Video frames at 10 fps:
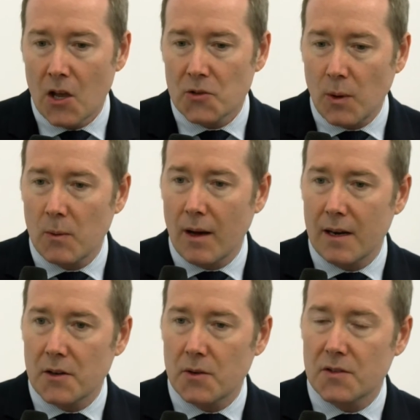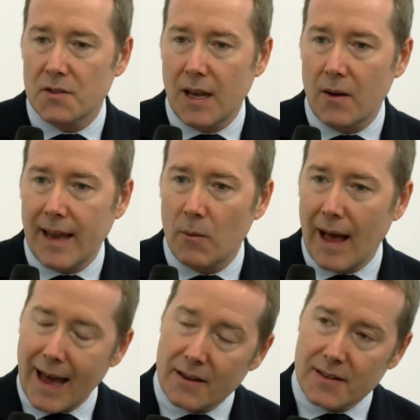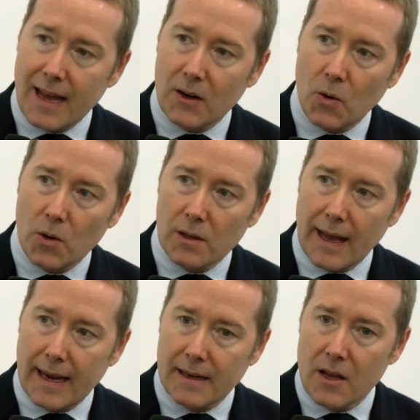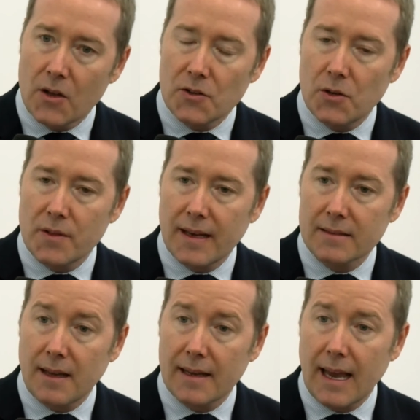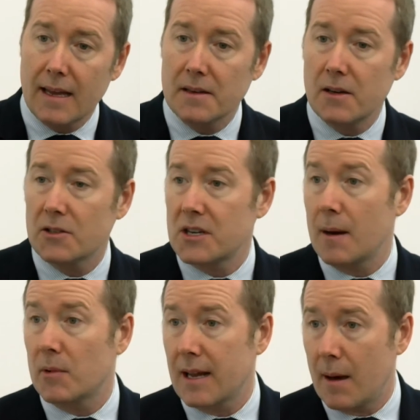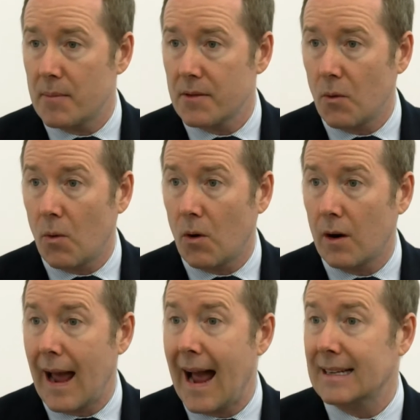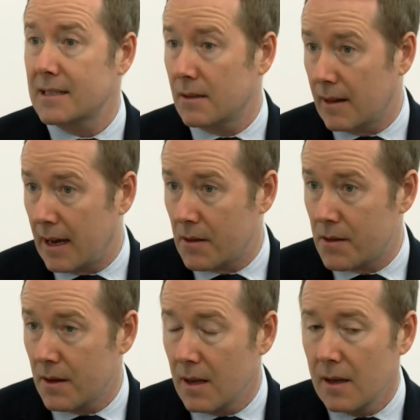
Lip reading: So what we want to do is to say, okay, well, how does that correlate to things like anterior chamber depth or axial length?